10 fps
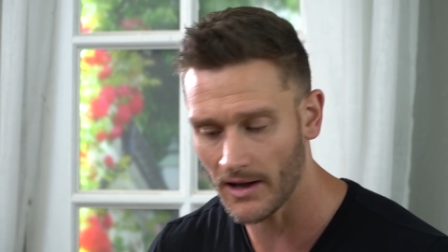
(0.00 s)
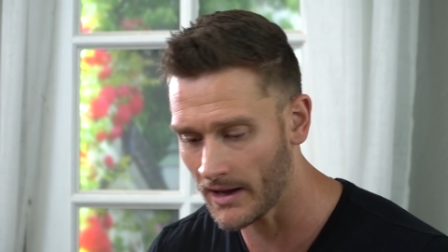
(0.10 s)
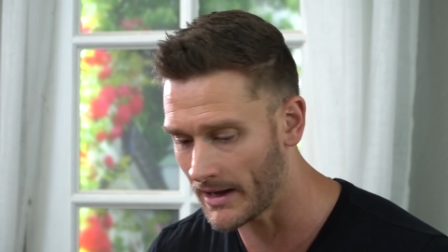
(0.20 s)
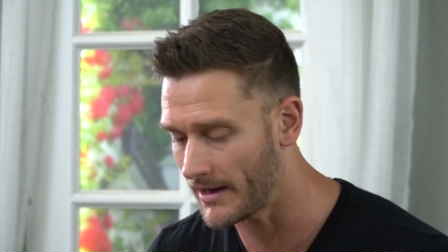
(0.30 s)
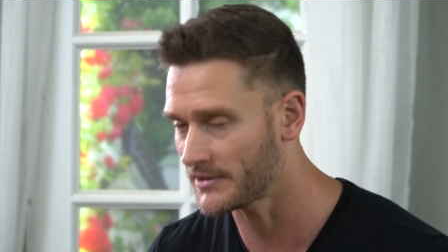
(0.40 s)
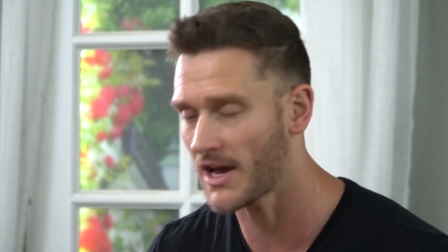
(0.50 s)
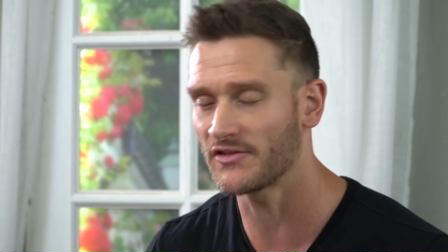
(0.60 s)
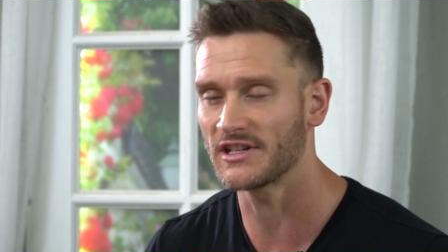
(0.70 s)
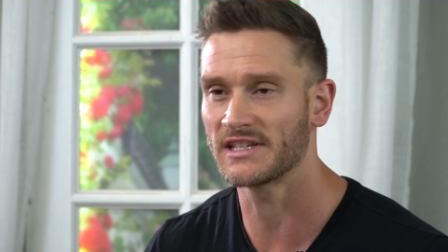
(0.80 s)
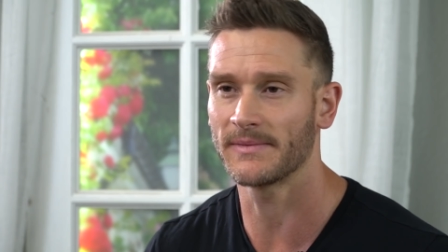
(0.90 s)
uh,
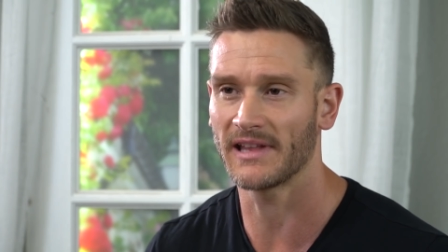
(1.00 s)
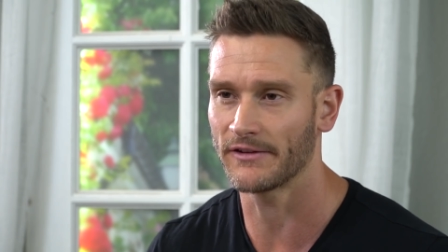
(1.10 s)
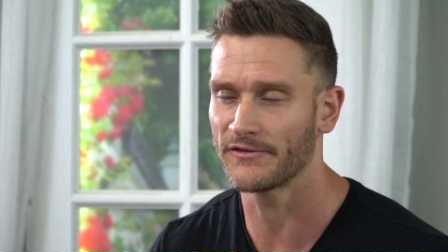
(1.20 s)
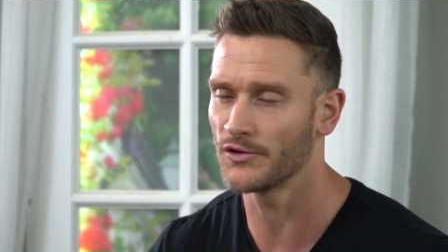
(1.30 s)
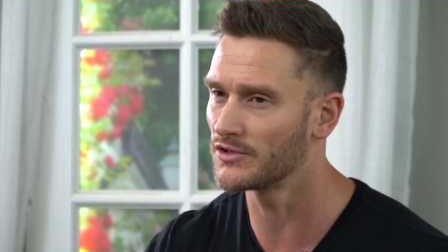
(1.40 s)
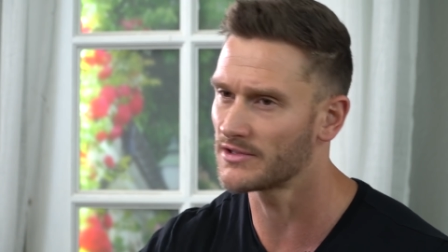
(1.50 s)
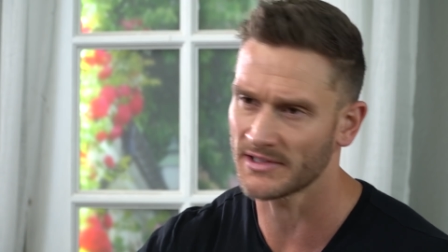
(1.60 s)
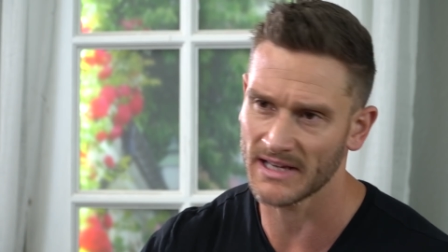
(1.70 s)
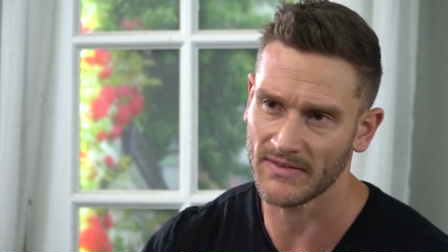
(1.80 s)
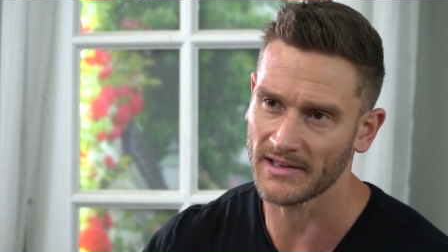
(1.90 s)
autophagy simulating foods.
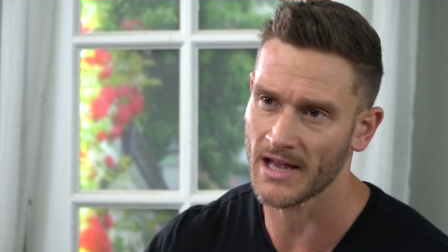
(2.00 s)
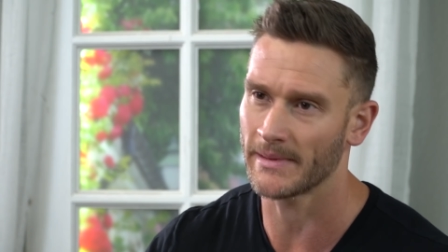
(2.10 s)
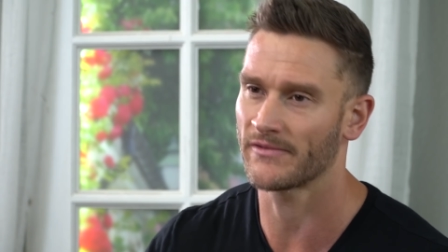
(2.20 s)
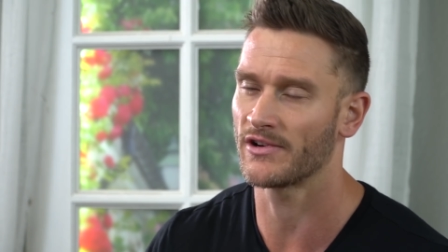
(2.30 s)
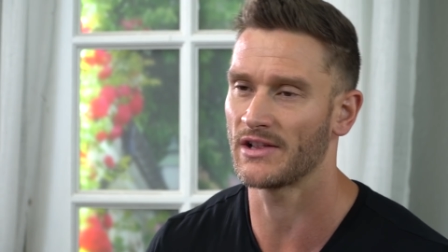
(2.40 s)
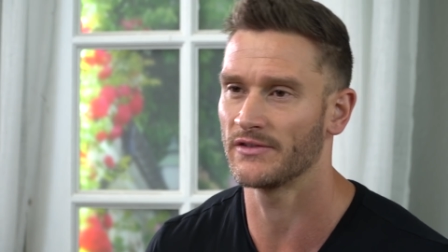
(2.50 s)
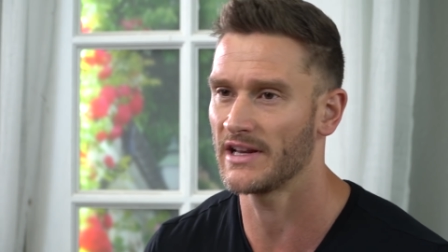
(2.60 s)
Save that topic for another